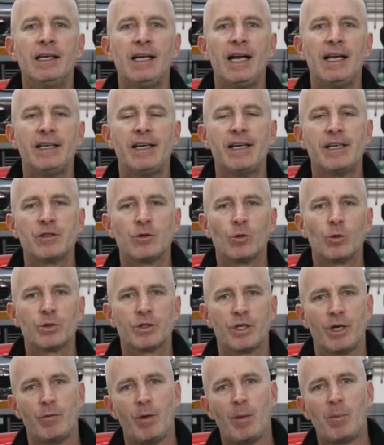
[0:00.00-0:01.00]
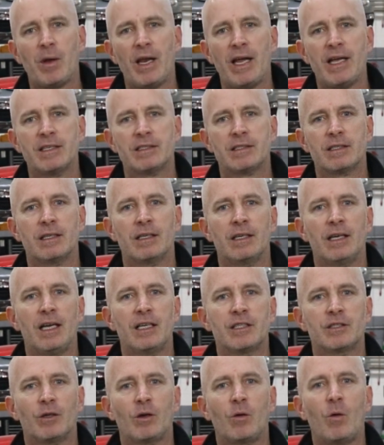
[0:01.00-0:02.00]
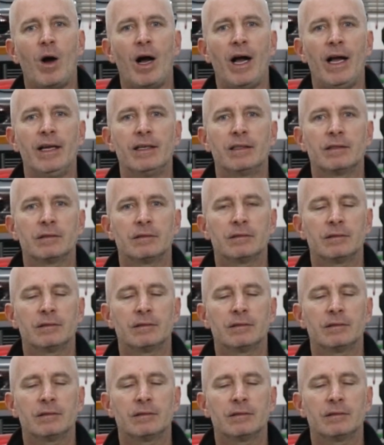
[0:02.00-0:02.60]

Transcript: and it is also replaced as required.